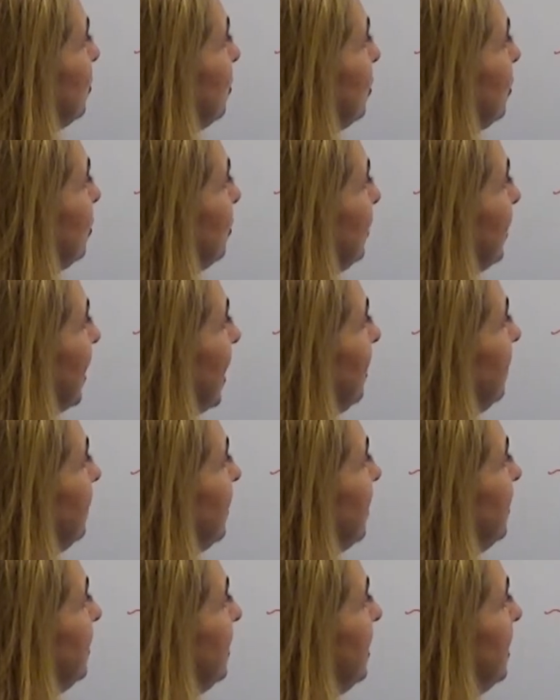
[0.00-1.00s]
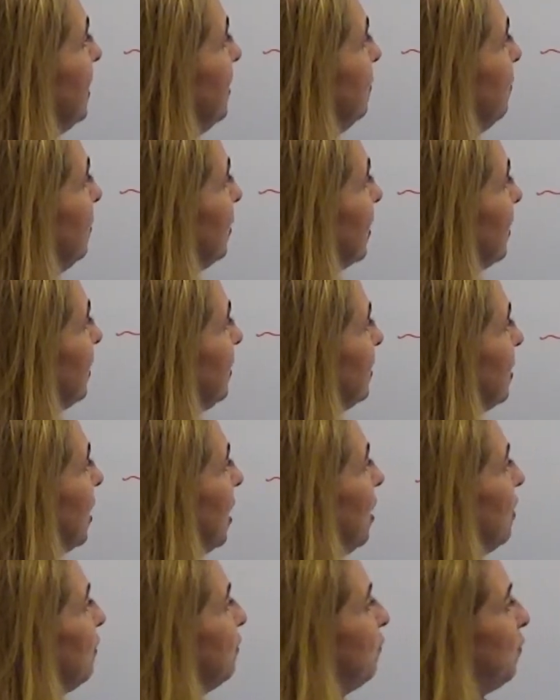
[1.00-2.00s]
to create an inward
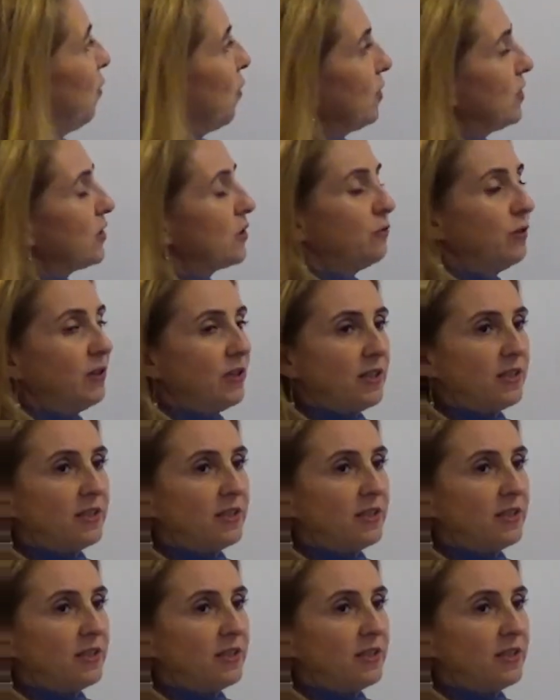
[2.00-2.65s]
force with